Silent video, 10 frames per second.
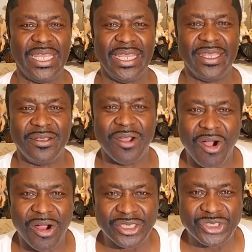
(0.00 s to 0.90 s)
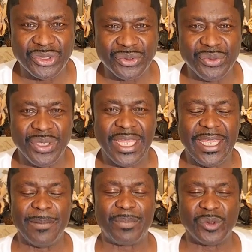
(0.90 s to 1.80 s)
It guards you.
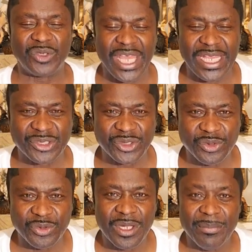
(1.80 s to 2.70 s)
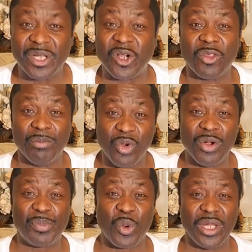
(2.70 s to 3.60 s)
It protects you because, more
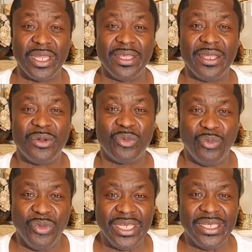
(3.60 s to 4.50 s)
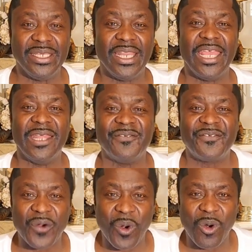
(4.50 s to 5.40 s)
importantly, reading
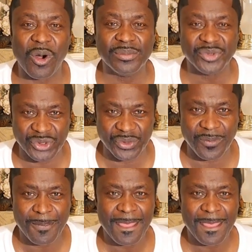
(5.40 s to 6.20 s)
informs you.